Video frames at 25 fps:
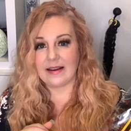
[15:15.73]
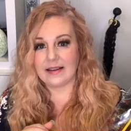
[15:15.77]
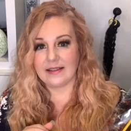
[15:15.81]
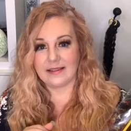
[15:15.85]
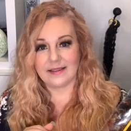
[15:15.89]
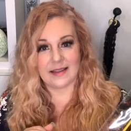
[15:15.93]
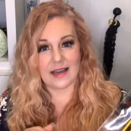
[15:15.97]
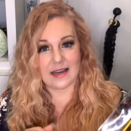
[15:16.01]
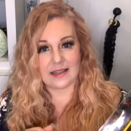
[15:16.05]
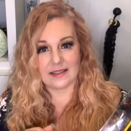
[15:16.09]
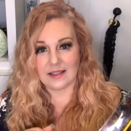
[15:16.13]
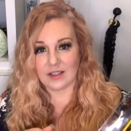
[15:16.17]

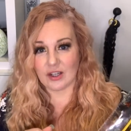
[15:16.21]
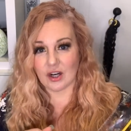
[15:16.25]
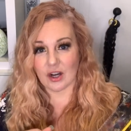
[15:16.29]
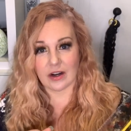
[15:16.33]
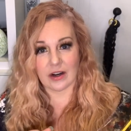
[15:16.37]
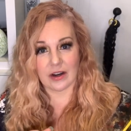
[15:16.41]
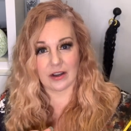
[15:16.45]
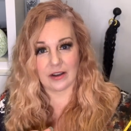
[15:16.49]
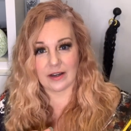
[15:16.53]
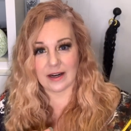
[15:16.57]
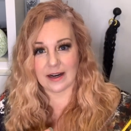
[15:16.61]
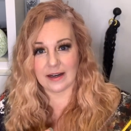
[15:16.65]
that's not a
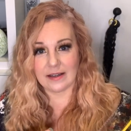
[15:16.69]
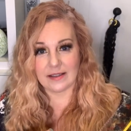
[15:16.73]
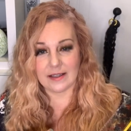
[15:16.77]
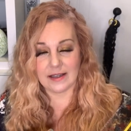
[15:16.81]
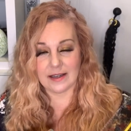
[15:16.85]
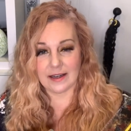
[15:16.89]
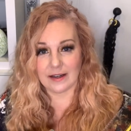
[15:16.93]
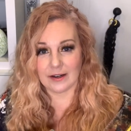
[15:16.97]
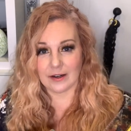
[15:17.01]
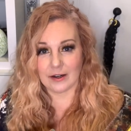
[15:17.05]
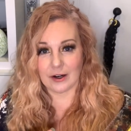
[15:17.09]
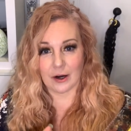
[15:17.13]
good
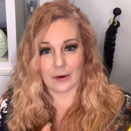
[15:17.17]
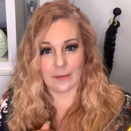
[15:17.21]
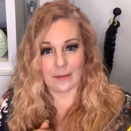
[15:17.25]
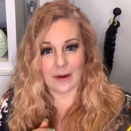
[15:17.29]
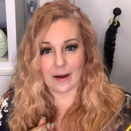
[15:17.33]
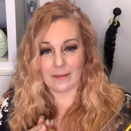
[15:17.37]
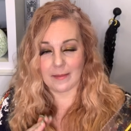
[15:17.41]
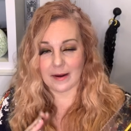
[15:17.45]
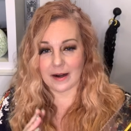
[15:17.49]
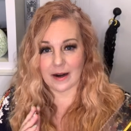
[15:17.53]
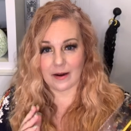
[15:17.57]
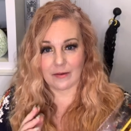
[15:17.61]
idea. Her
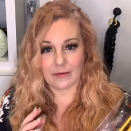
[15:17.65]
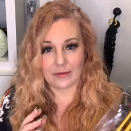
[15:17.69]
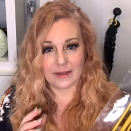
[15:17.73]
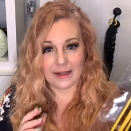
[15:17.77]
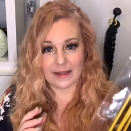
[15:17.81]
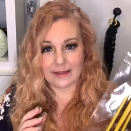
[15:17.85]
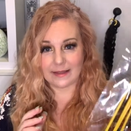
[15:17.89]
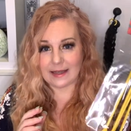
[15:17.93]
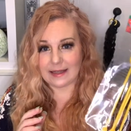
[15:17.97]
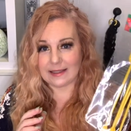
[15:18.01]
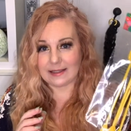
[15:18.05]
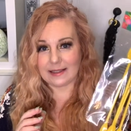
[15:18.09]
mom and I were
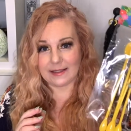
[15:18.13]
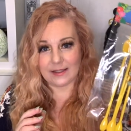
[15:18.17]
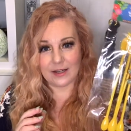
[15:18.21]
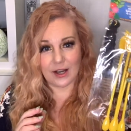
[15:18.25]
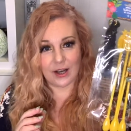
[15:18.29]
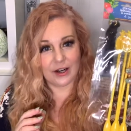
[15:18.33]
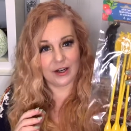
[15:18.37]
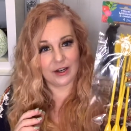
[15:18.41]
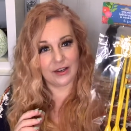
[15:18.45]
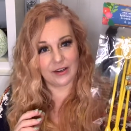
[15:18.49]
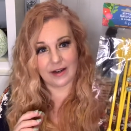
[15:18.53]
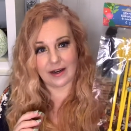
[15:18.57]
like, that's
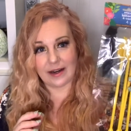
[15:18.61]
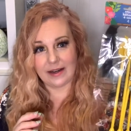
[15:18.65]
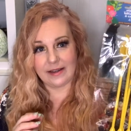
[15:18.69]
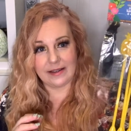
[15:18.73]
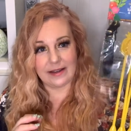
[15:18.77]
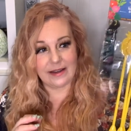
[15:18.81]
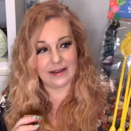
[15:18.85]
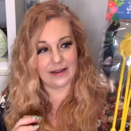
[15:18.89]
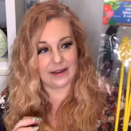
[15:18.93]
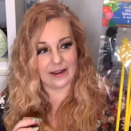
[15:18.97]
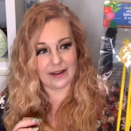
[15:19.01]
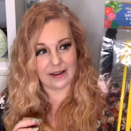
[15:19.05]
not a good
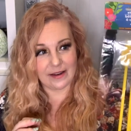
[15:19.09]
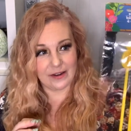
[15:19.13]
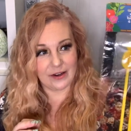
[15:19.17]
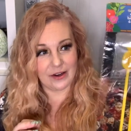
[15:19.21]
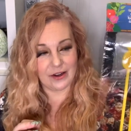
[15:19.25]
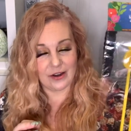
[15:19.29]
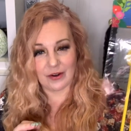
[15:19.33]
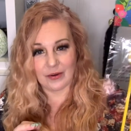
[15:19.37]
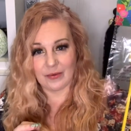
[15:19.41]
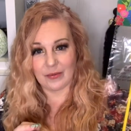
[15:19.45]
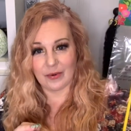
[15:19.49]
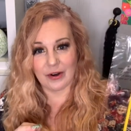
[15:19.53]
idea.
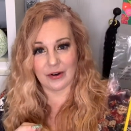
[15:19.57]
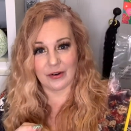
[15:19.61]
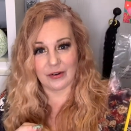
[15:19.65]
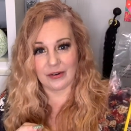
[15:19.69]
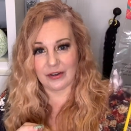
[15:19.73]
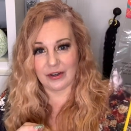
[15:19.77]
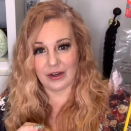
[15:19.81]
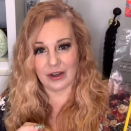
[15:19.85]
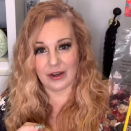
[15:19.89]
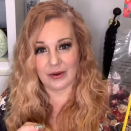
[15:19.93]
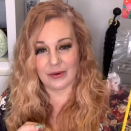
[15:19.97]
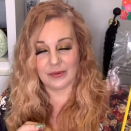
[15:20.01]
No,
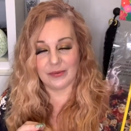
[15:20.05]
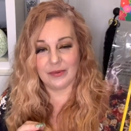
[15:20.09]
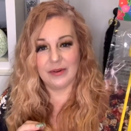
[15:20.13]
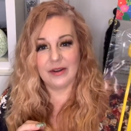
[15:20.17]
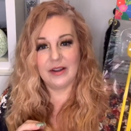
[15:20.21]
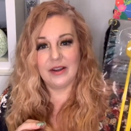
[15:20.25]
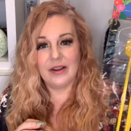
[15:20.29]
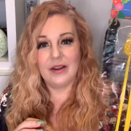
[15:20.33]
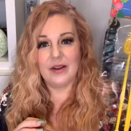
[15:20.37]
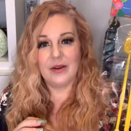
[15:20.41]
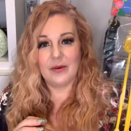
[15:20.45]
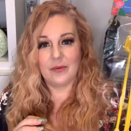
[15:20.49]

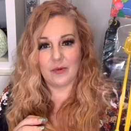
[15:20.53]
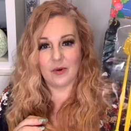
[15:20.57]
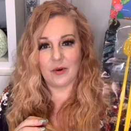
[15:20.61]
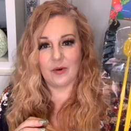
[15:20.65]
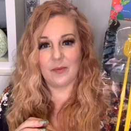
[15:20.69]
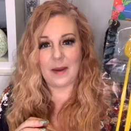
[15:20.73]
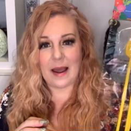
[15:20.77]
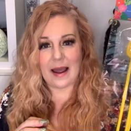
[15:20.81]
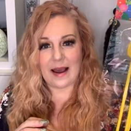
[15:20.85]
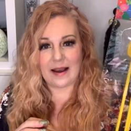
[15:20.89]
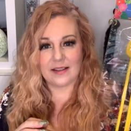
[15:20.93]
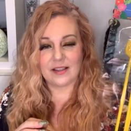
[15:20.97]
we'll
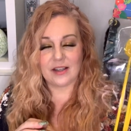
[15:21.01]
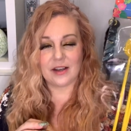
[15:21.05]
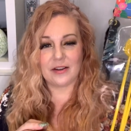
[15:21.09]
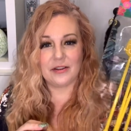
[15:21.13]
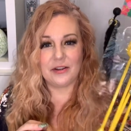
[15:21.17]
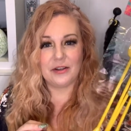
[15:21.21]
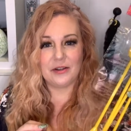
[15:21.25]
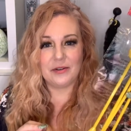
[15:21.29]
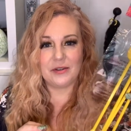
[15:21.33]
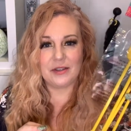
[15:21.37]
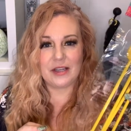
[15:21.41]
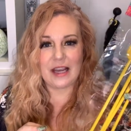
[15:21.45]
pass on
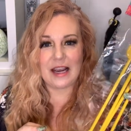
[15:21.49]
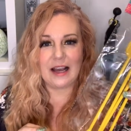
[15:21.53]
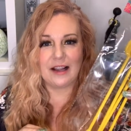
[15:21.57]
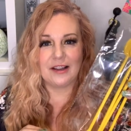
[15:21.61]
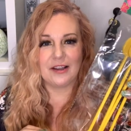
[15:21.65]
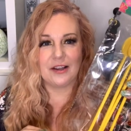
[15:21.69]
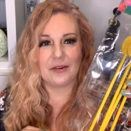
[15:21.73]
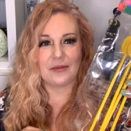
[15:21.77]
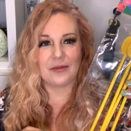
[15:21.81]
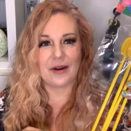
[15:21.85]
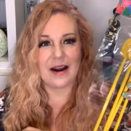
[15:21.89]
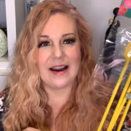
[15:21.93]
the
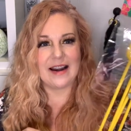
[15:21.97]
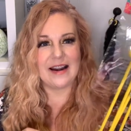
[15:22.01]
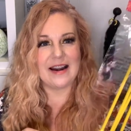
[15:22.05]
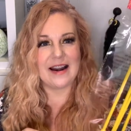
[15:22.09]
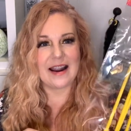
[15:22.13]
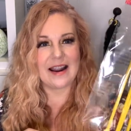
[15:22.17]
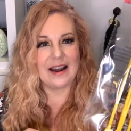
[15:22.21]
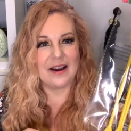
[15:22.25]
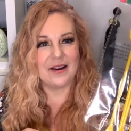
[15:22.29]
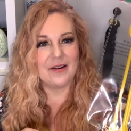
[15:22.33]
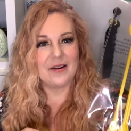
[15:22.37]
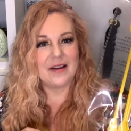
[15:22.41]
Nutella right
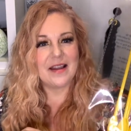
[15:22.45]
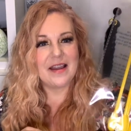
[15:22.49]
now.